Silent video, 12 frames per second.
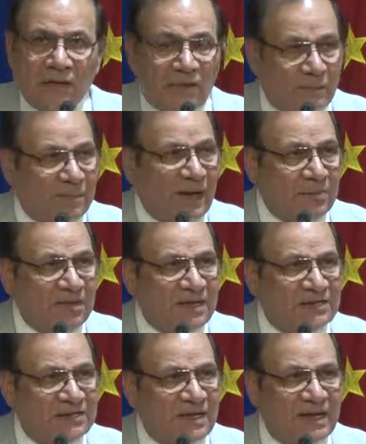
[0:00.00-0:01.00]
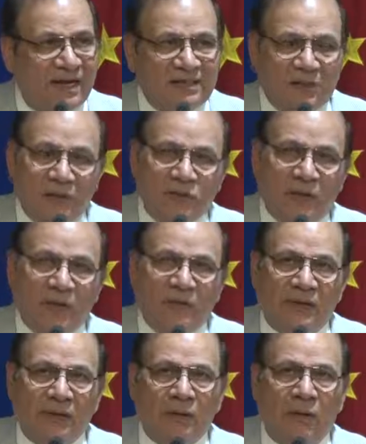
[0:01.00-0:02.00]
Our Prime Minister has also
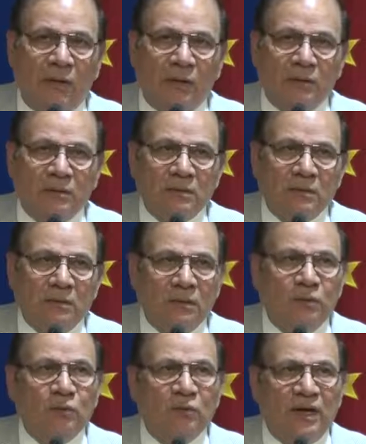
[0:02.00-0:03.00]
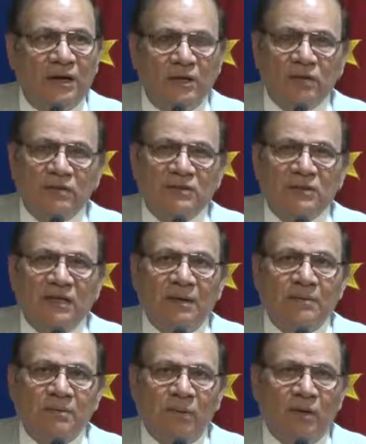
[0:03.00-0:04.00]
given a call to reduce
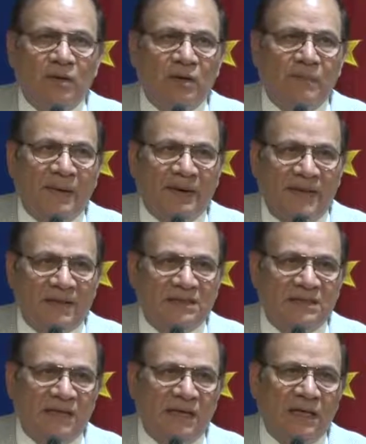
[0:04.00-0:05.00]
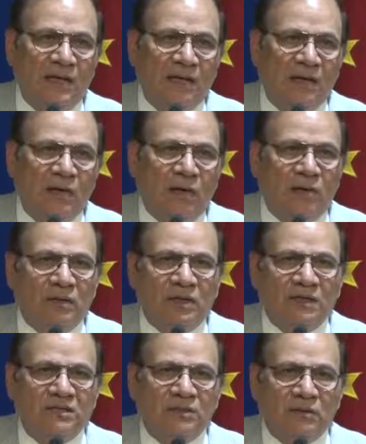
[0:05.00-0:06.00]
import dependency on
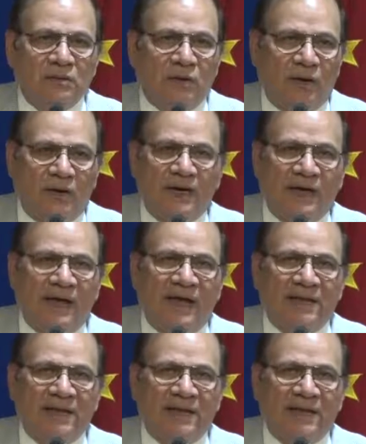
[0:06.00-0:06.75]
this oil and